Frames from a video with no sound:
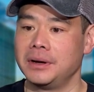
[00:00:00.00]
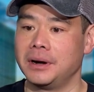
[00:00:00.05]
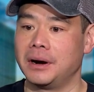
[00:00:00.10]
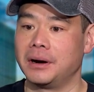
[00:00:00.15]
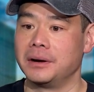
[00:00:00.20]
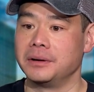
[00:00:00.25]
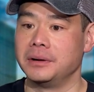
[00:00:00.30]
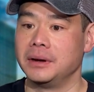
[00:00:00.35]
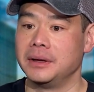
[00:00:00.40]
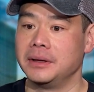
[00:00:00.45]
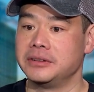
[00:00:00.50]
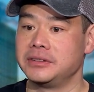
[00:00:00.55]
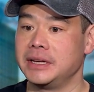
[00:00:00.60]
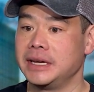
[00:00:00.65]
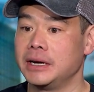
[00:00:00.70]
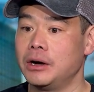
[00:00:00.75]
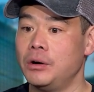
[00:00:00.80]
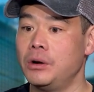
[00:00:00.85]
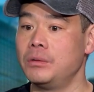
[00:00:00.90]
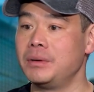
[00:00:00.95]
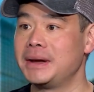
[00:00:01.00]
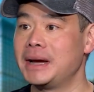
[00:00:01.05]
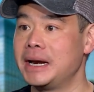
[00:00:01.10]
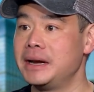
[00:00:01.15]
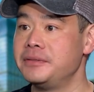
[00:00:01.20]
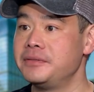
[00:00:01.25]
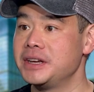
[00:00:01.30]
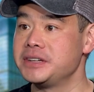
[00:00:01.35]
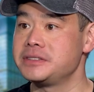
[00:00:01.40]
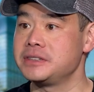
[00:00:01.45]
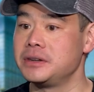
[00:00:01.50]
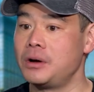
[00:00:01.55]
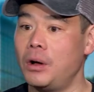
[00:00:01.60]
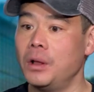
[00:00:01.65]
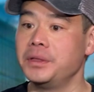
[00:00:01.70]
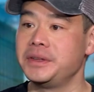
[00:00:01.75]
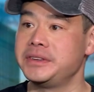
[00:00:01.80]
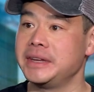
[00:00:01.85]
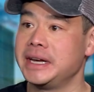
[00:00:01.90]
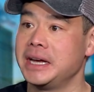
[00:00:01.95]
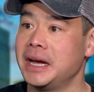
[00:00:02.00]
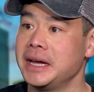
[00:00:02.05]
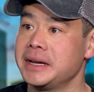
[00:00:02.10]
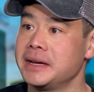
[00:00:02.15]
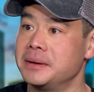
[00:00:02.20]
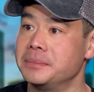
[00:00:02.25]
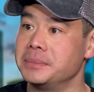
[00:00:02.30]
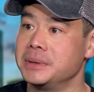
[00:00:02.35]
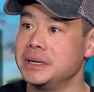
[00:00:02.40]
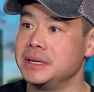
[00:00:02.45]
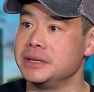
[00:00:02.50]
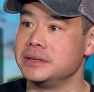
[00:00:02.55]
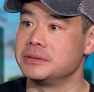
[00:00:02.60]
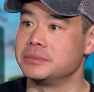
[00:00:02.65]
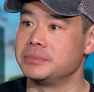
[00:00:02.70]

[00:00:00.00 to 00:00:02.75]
are saying, oh, we got to invest in all these AI companies,